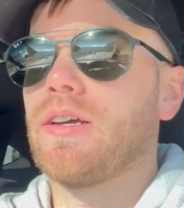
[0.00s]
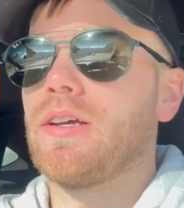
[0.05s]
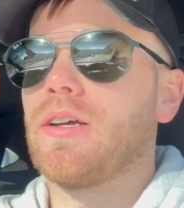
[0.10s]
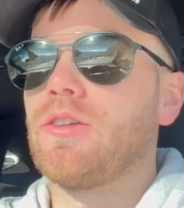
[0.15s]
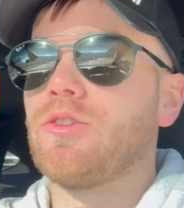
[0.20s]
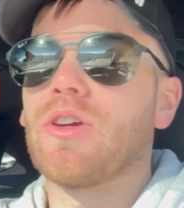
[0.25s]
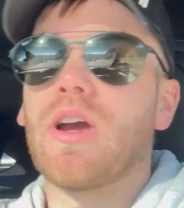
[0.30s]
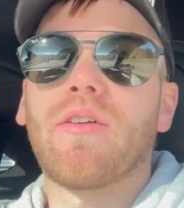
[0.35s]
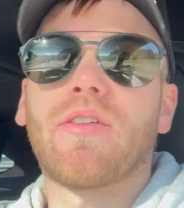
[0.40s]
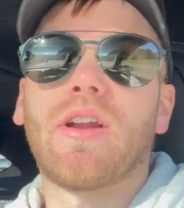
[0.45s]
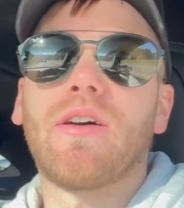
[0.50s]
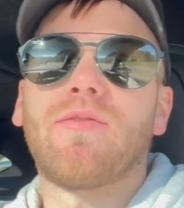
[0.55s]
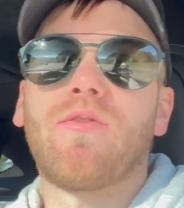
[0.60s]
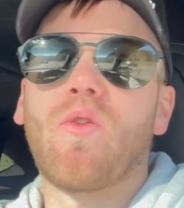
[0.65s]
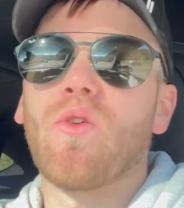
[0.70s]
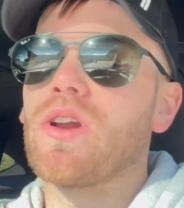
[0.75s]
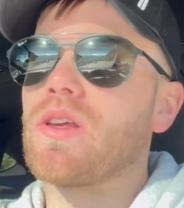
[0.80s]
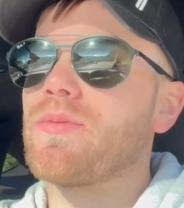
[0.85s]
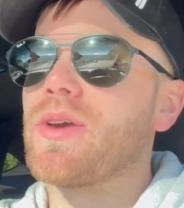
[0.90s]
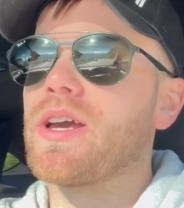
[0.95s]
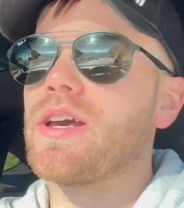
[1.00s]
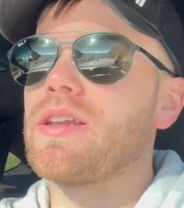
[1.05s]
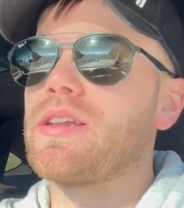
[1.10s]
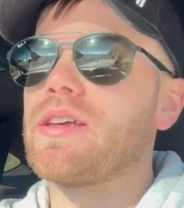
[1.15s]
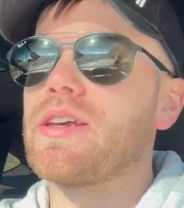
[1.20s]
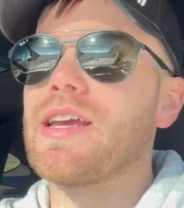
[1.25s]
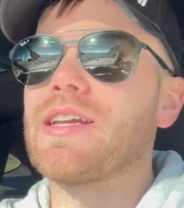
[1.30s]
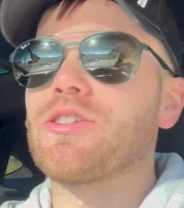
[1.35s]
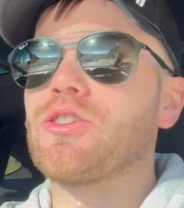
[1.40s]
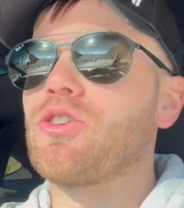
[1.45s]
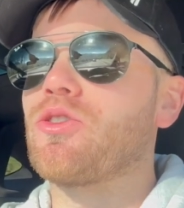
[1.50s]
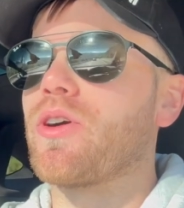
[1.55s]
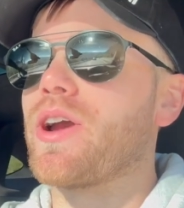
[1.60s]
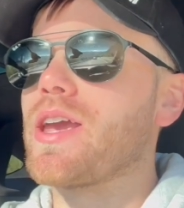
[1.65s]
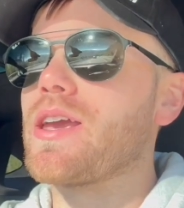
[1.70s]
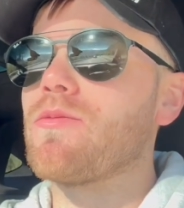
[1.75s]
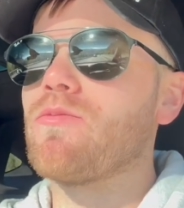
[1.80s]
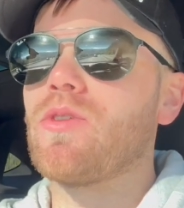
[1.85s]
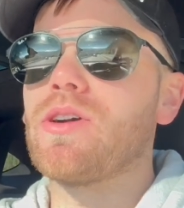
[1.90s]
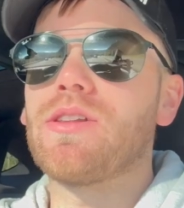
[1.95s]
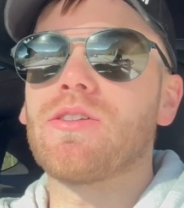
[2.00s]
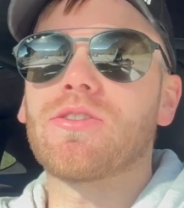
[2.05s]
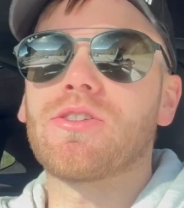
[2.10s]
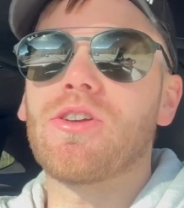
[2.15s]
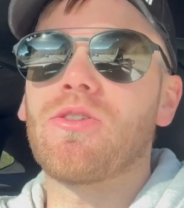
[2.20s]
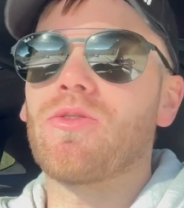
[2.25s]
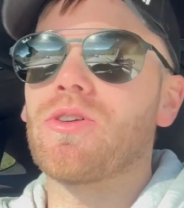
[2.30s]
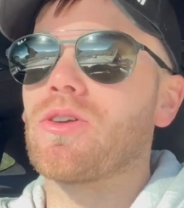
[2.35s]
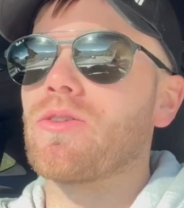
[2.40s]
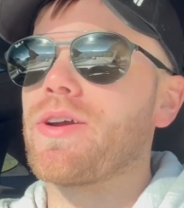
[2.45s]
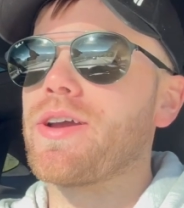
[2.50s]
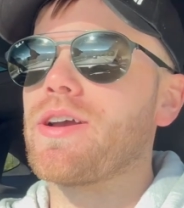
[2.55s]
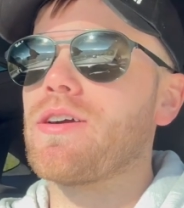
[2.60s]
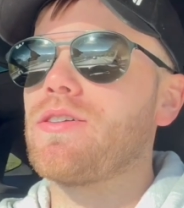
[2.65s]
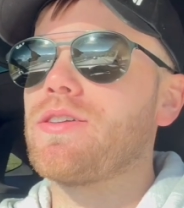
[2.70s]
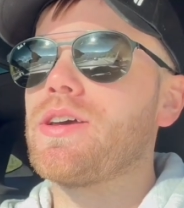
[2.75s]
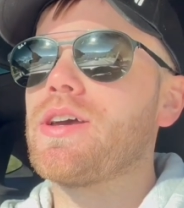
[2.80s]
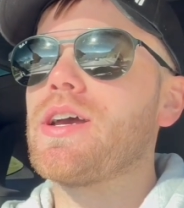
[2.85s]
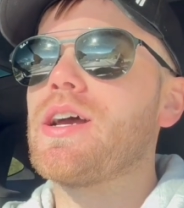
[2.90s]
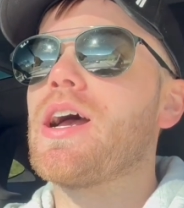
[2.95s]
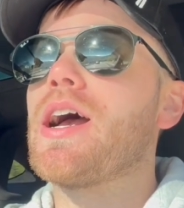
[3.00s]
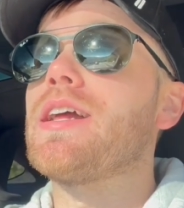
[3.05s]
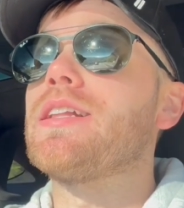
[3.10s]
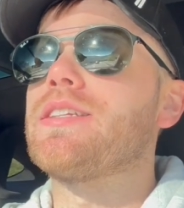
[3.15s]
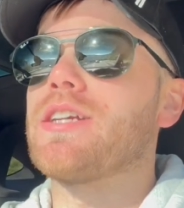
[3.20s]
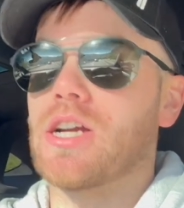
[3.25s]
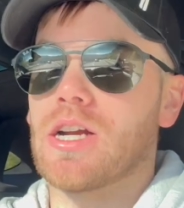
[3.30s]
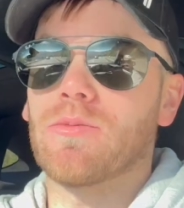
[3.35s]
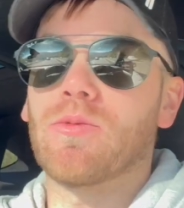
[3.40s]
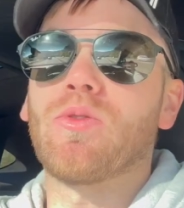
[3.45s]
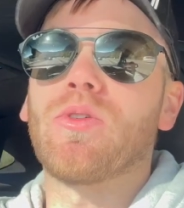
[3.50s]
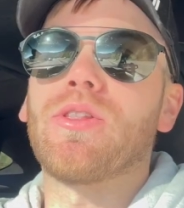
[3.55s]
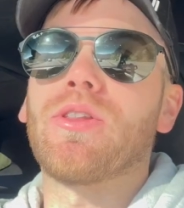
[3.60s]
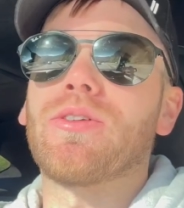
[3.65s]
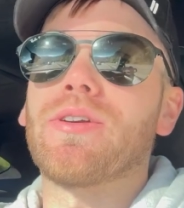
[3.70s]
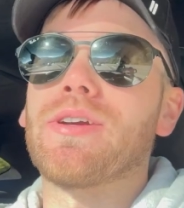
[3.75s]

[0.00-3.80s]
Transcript: Driving on 40, man. It's great when there's no one around, terrible when there